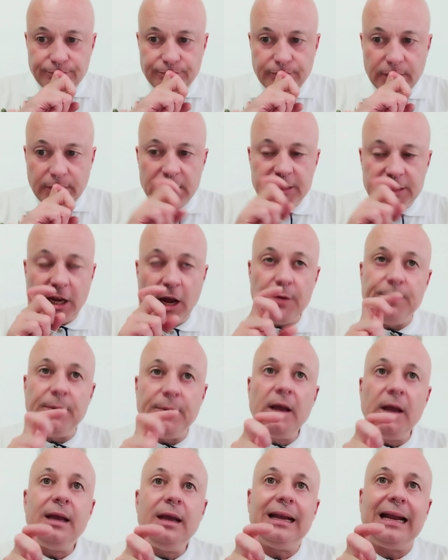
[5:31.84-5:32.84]
So
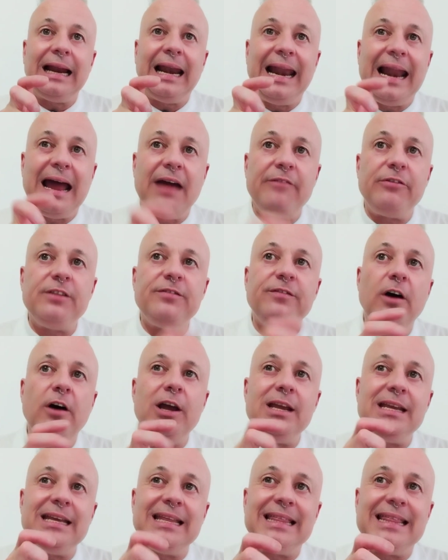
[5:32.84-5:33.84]

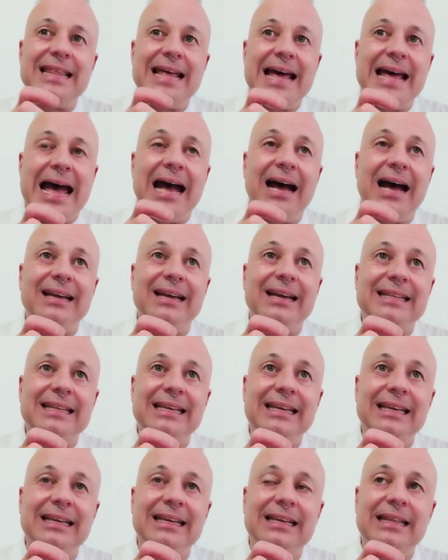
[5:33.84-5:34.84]
clarifying that, I
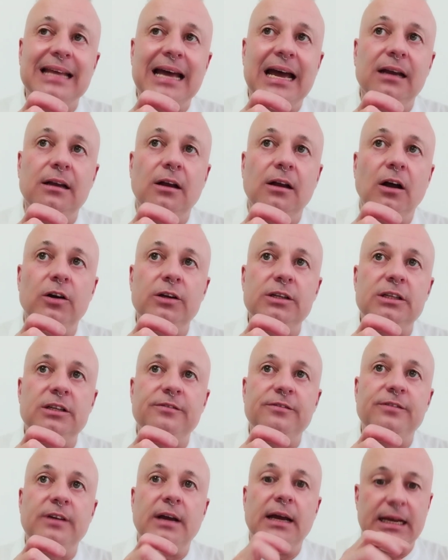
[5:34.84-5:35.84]
think that kind of
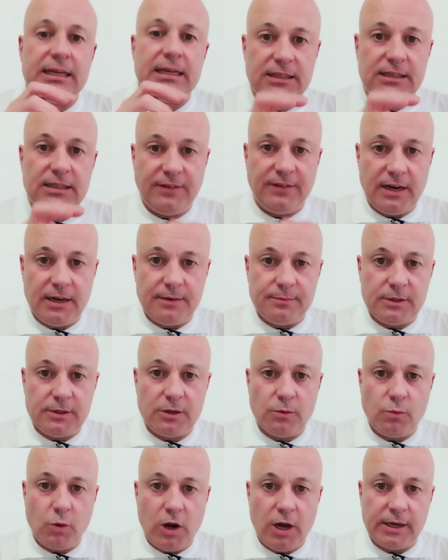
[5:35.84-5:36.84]
has developed the
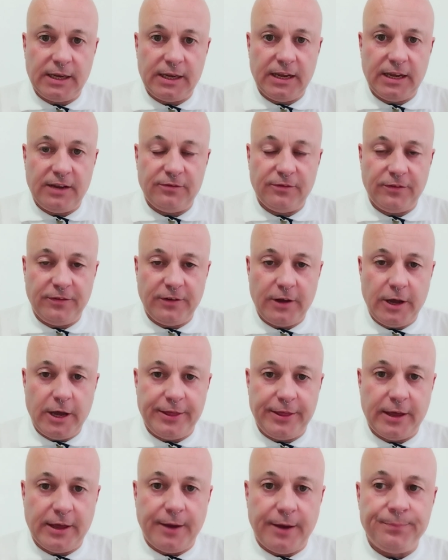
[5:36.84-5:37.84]
work even
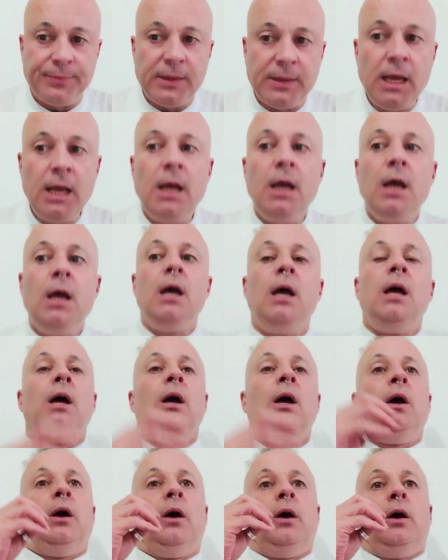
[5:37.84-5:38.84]
further.
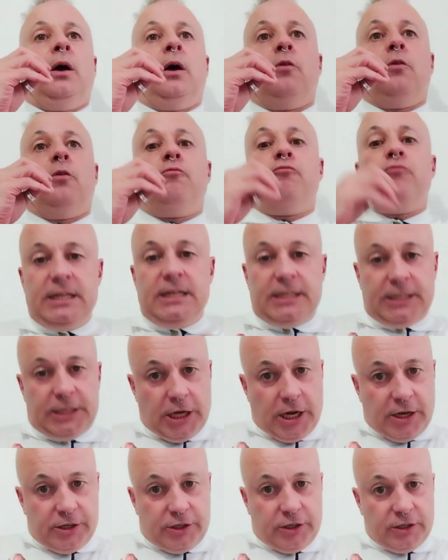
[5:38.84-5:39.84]

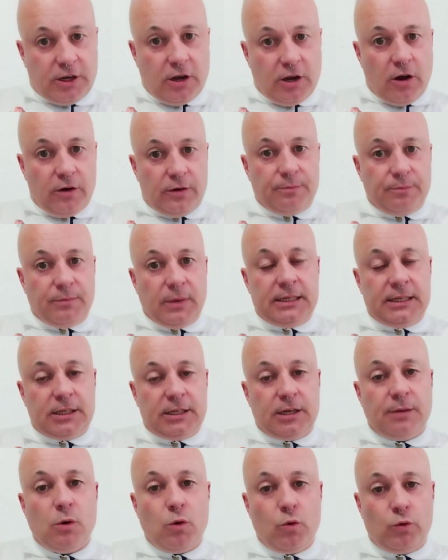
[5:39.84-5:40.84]
Research has gone
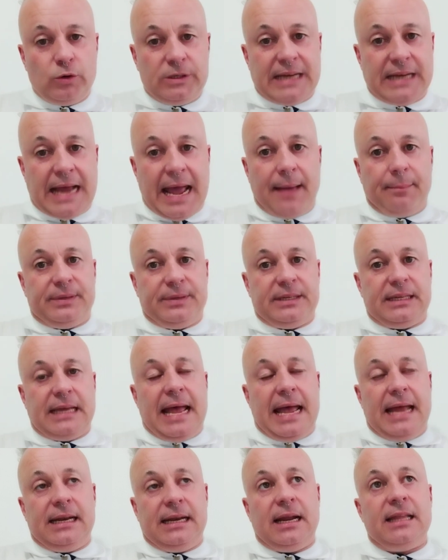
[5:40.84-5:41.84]
into more depth,
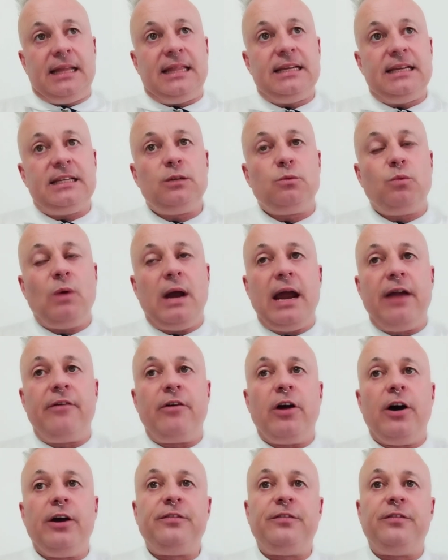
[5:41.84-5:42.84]
and this is where
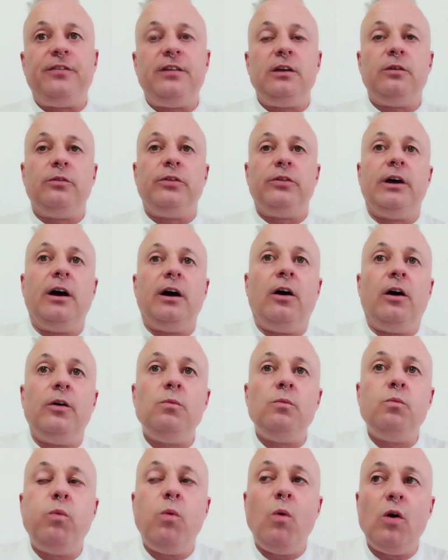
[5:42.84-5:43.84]
I feel that I
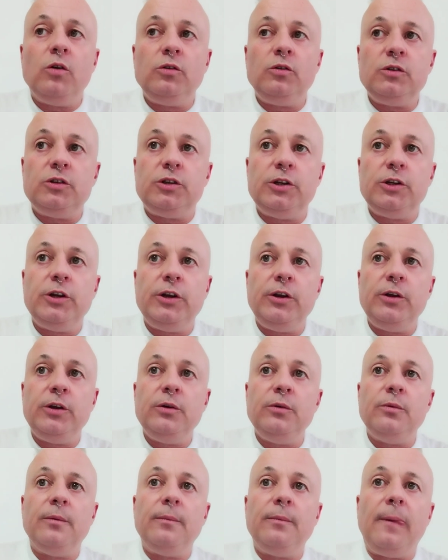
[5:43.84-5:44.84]
want
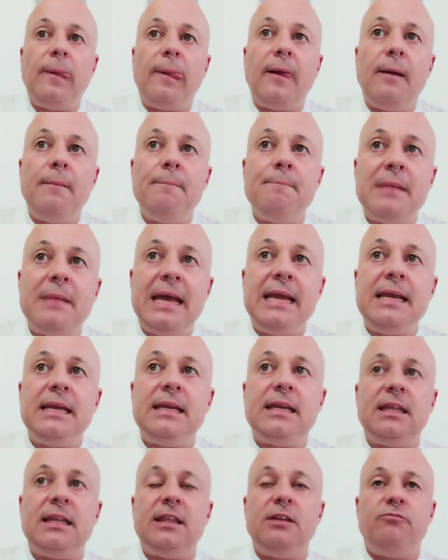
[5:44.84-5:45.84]
to
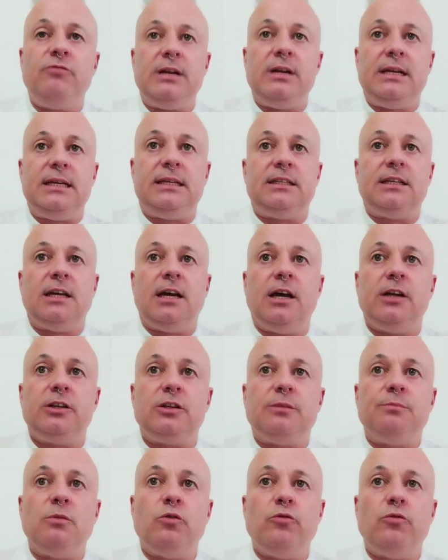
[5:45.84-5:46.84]
make the
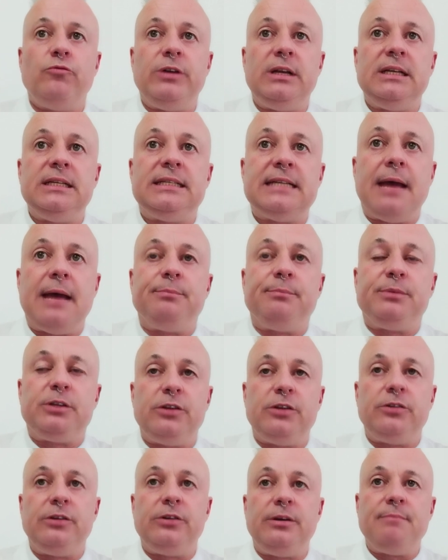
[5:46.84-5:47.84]
research more in depth,
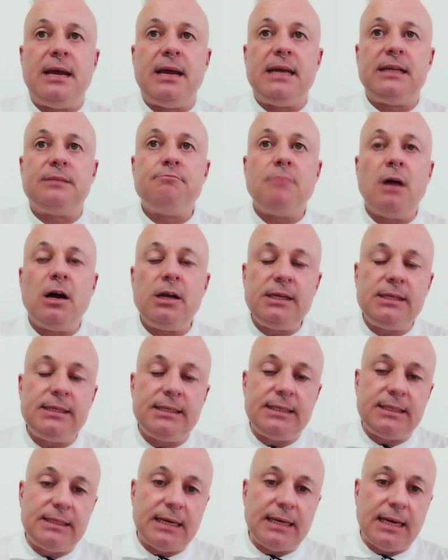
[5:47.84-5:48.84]
so that it makes my
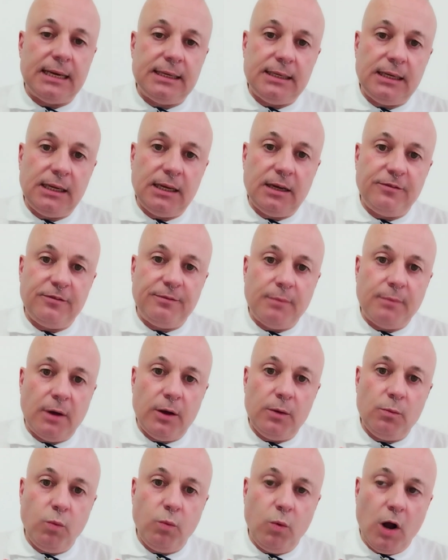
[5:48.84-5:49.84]
understanding of
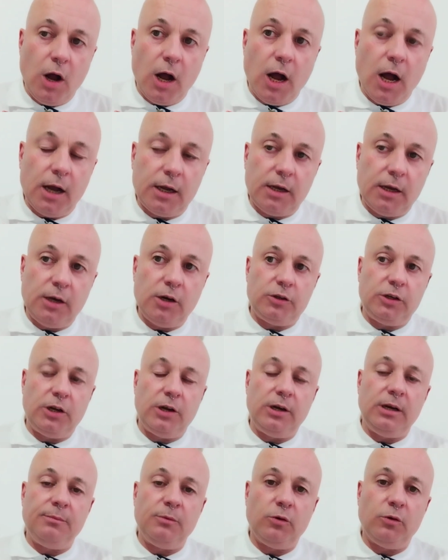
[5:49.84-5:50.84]
my work not
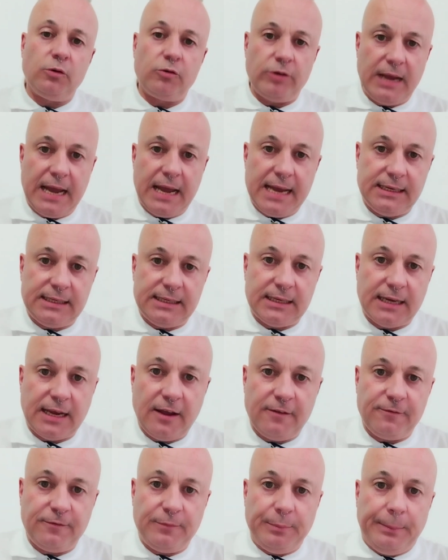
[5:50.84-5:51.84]
only more
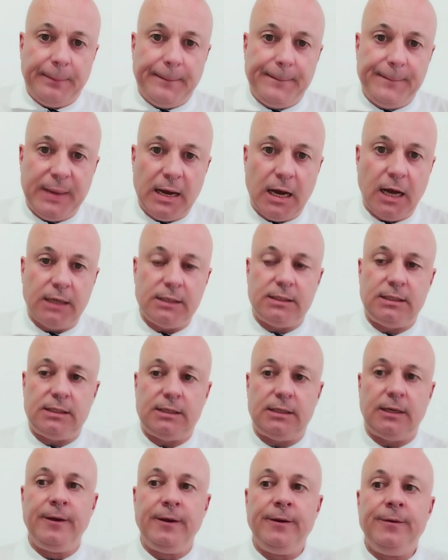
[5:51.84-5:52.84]
creative,
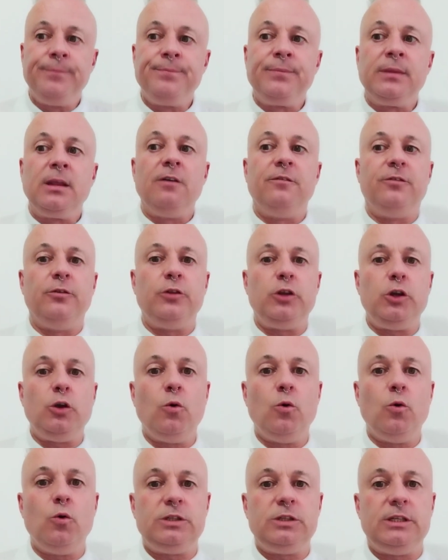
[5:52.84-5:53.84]
but for the
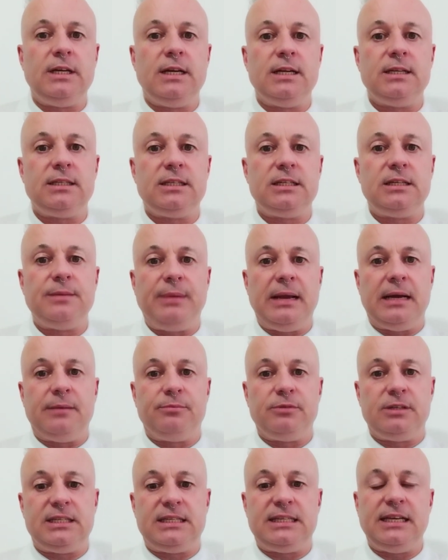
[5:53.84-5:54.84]
audience to be
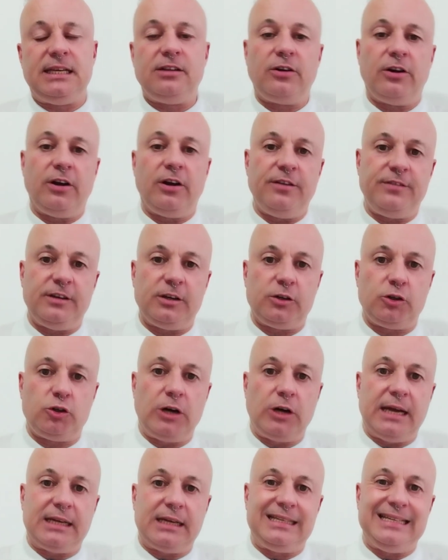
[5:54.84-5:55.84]
able to see that I've
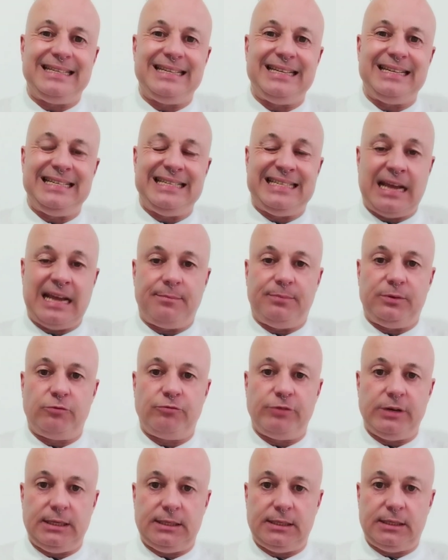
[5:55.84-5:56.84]
extracted in-depth
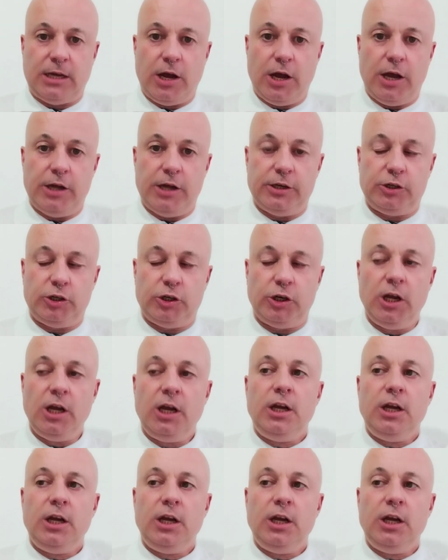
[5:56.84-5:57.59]
research.